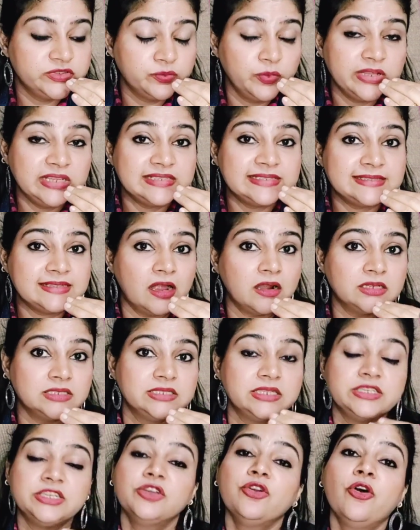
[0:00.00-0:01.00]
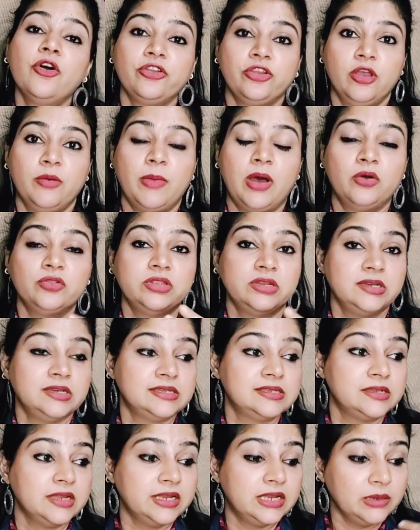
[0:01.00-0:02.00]
will start sitting on your mouth,
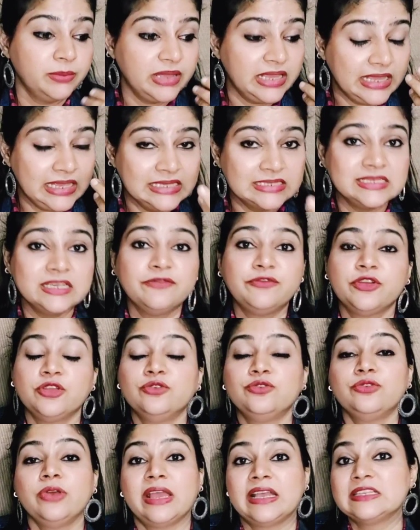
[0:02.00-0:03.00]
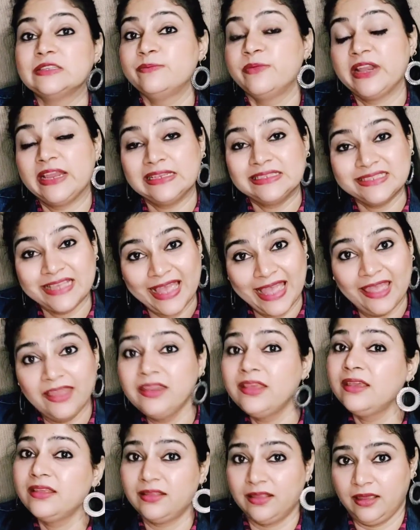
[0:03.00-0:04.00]
and it'll be easy for you to express
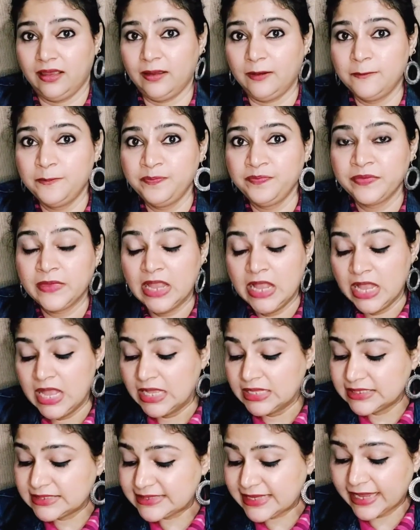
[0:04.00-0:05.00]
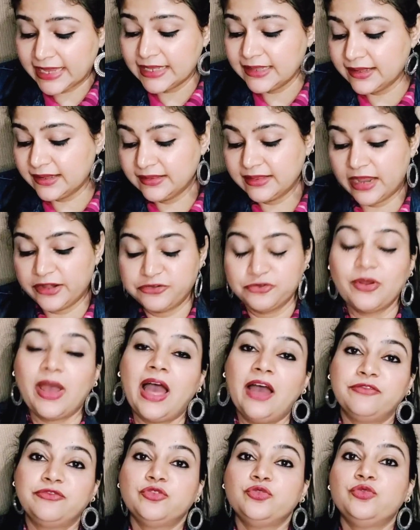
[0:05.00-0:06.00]
anything. The second thing that you
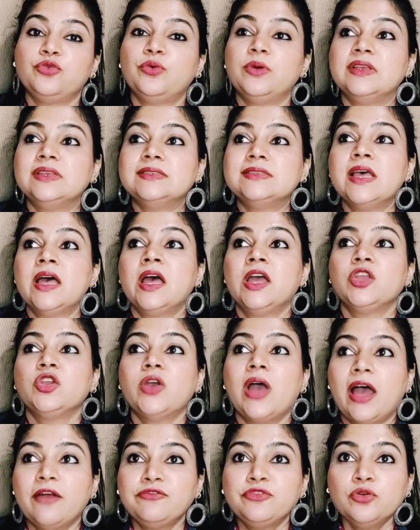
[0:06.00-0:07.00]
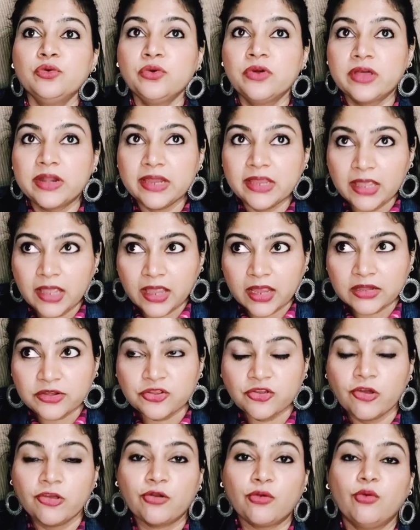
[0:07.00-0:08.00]
have to do is you have to create
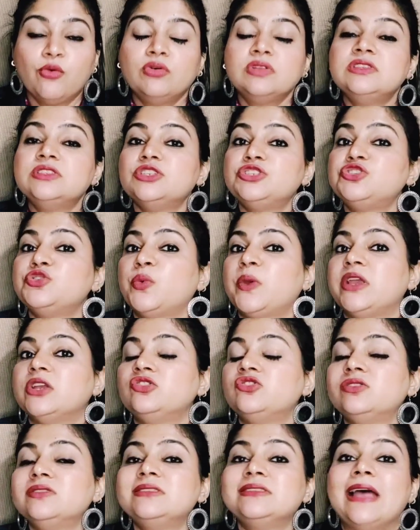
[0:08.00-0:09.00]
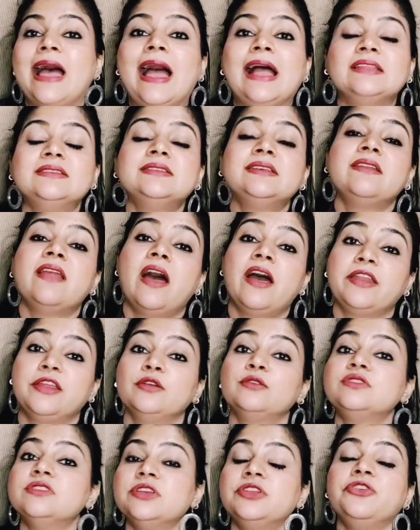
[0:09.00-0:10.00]
your own situations and
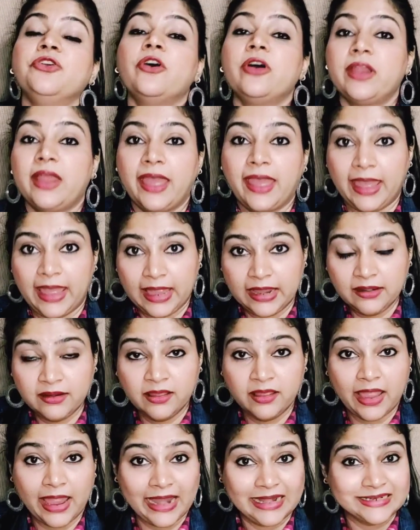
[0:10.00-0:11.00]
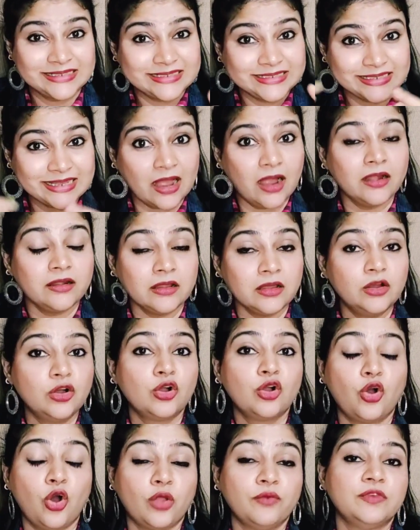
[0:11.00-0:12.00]
scenarios in your head and start a
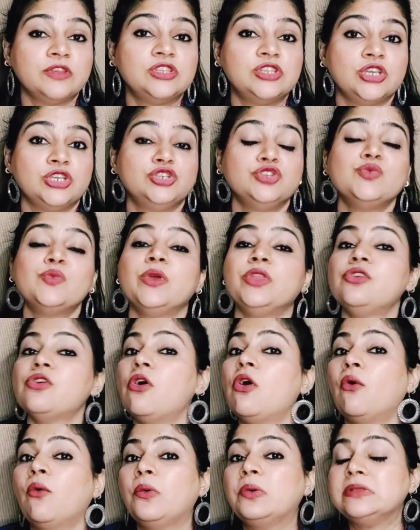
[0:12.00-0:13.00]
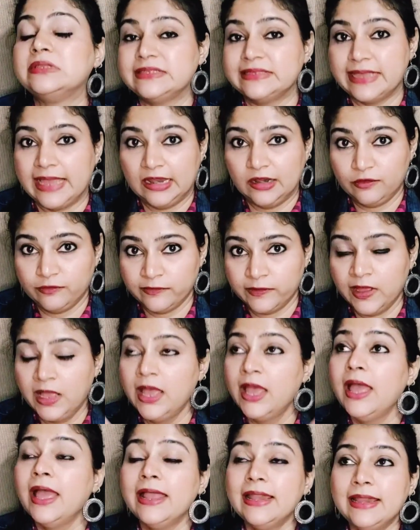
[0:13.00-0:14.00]
conversation with your own self.
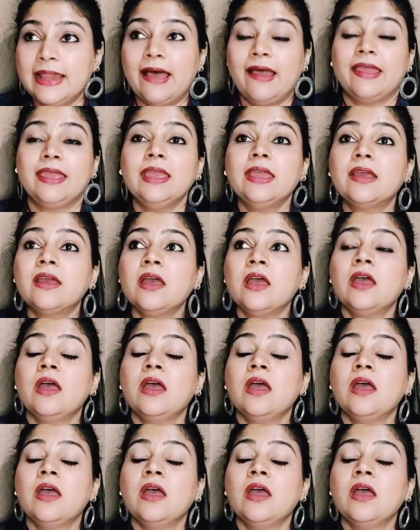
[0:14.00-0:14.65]
Like,